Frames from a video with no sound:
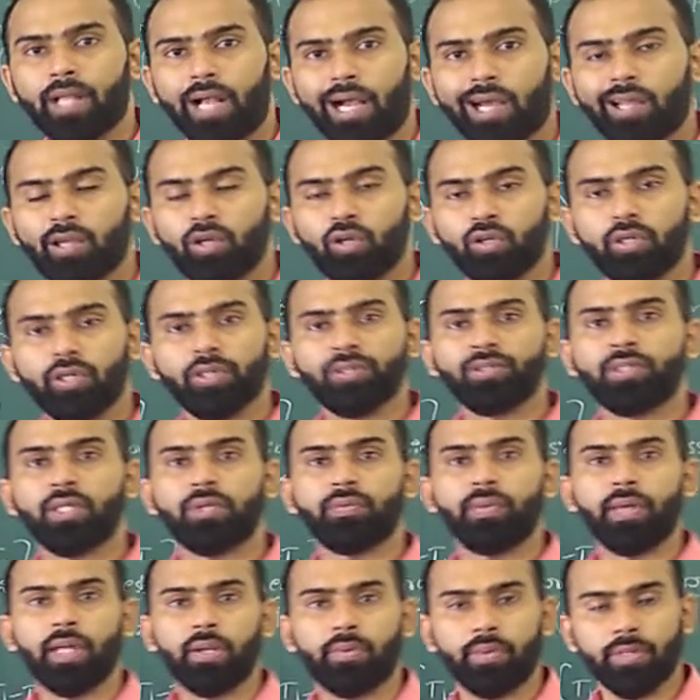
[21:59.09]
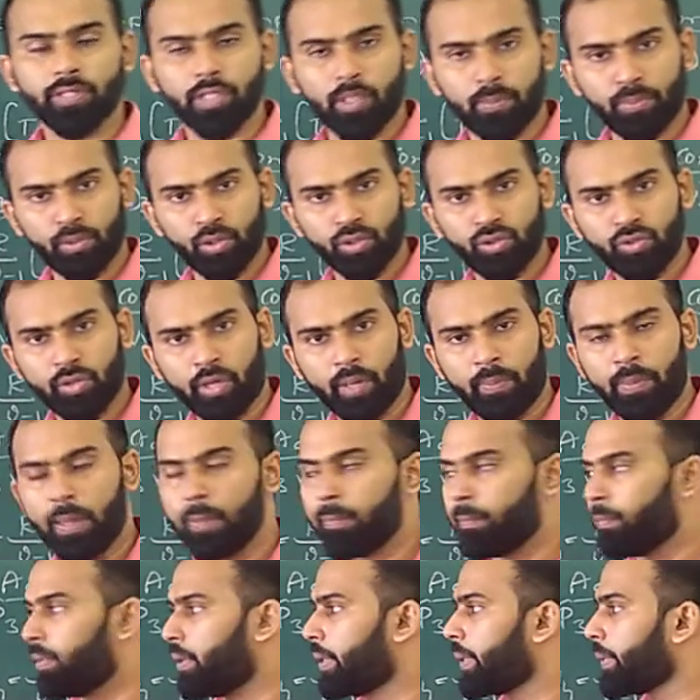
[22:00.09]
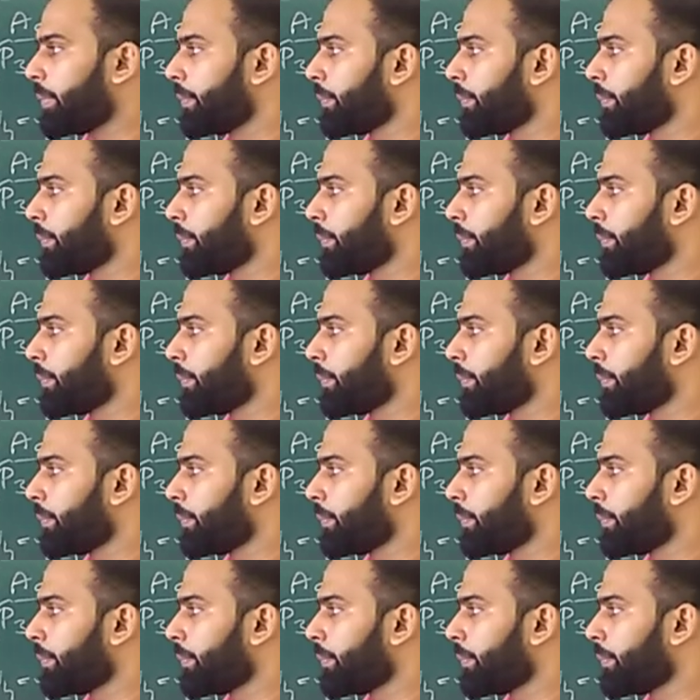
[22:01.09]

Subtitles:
Carnot engine where we are supposed to remember,